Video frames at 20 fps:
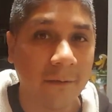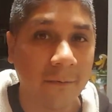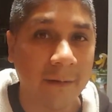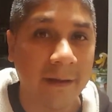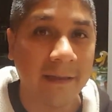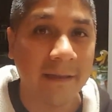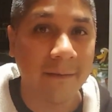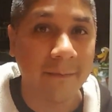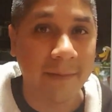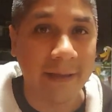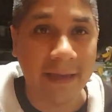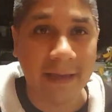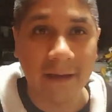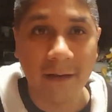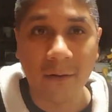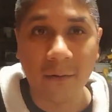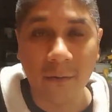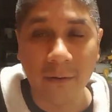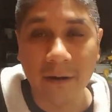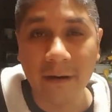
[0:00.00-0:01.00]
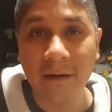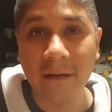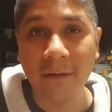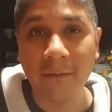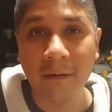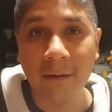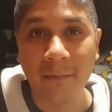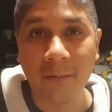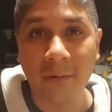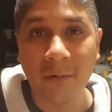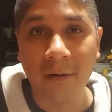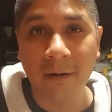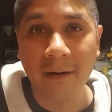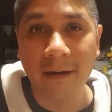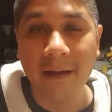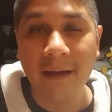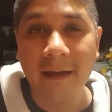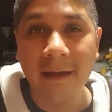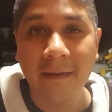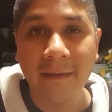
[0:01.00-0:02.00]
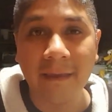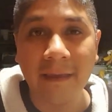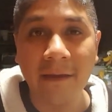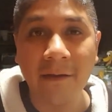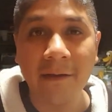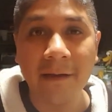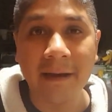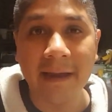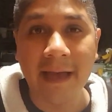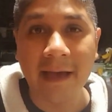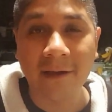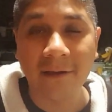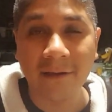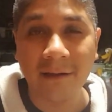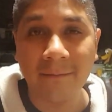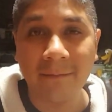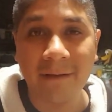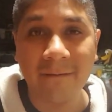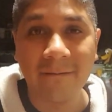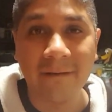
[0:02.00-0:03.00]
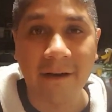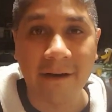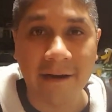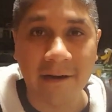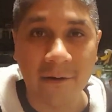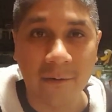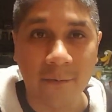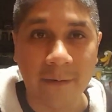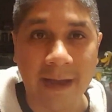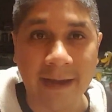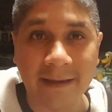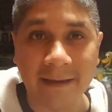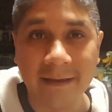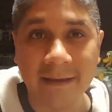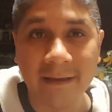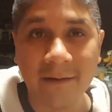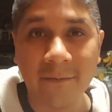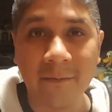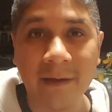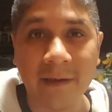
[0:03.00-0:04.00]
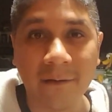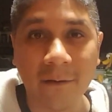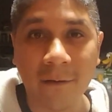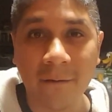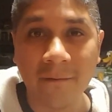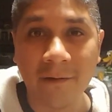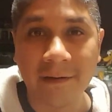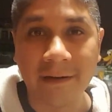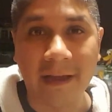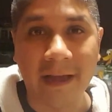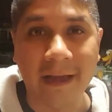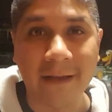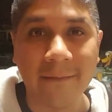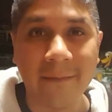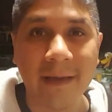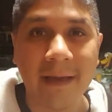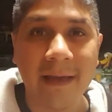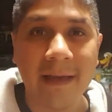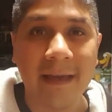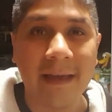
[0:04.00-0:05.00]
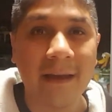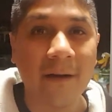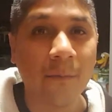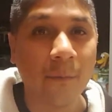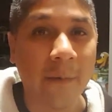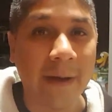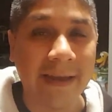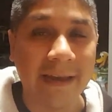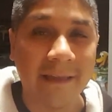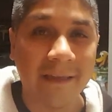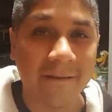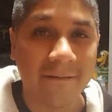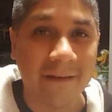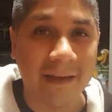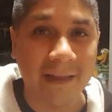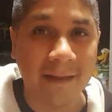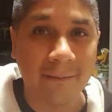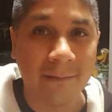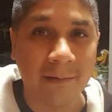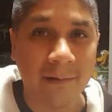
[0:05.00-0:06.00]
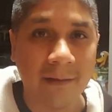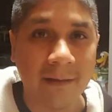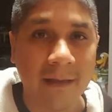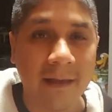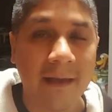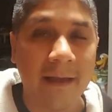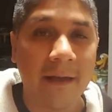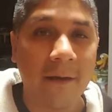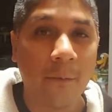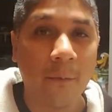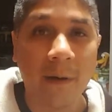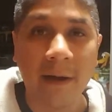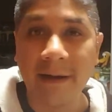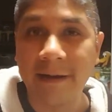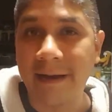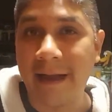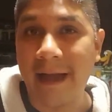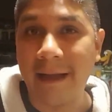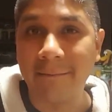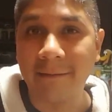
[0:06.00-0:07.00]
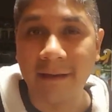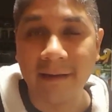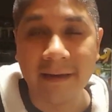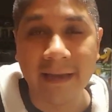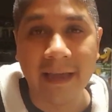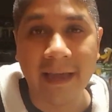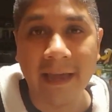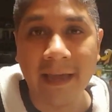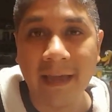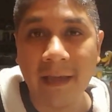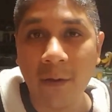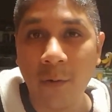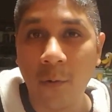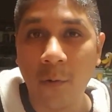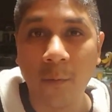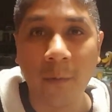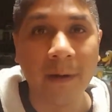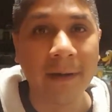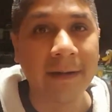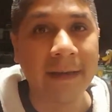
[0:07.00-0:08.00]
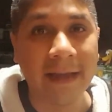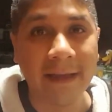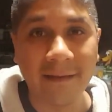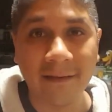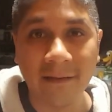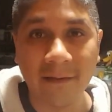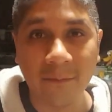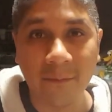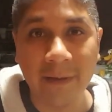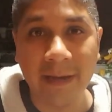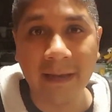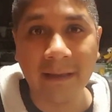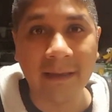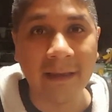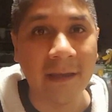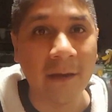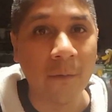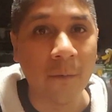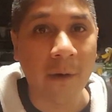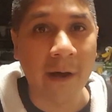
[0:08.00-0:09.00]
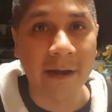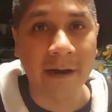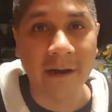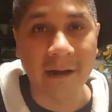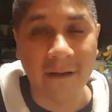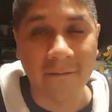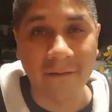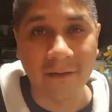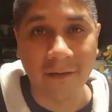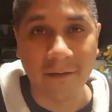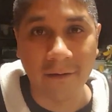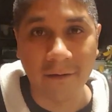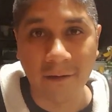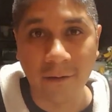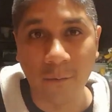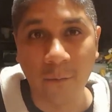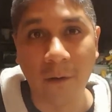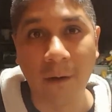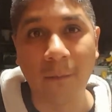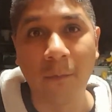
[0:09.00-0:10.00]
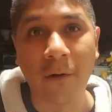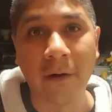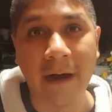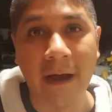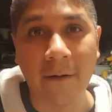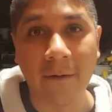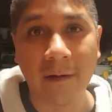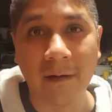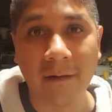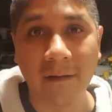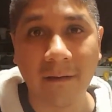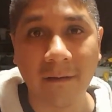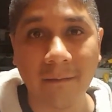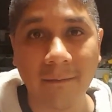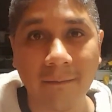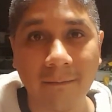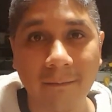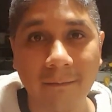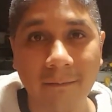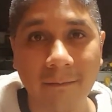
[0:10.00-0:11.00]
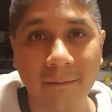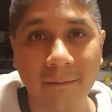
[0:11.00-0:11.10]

The reason being, according to the report, that you can actually be very directed with overtime in when it's available, what times a day, or what days of the week that you want an officer to work more hours.